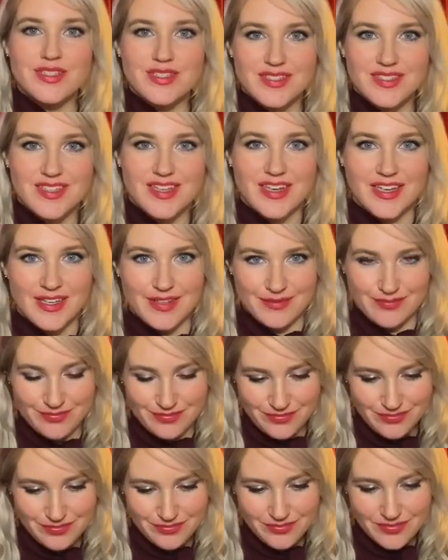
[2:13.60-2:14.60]
City.
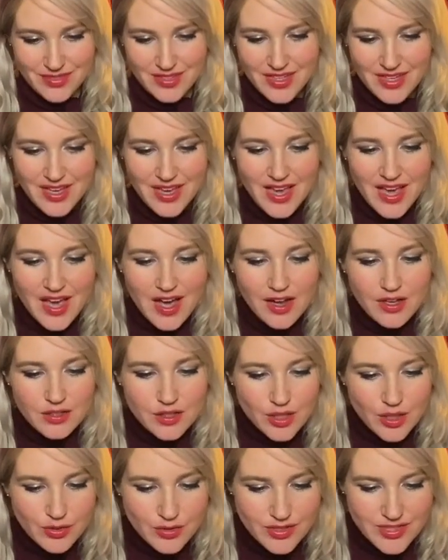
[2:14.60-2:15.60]

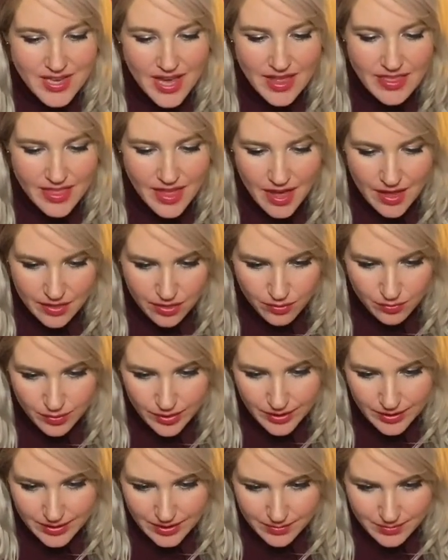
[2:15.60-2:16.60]
Lo, death hath
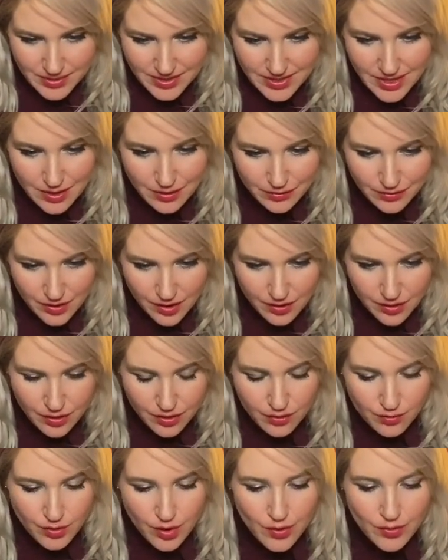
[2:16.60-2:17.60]
reared himself a
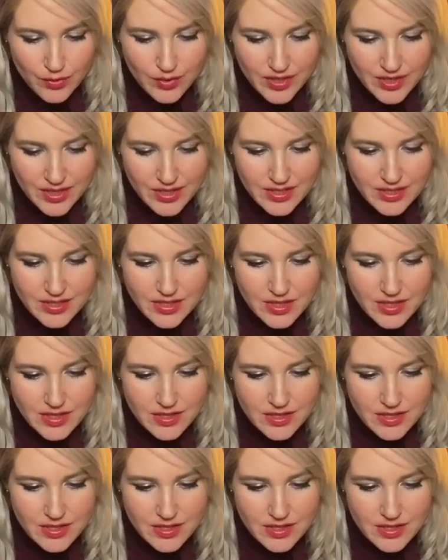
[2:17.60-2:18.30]
throne in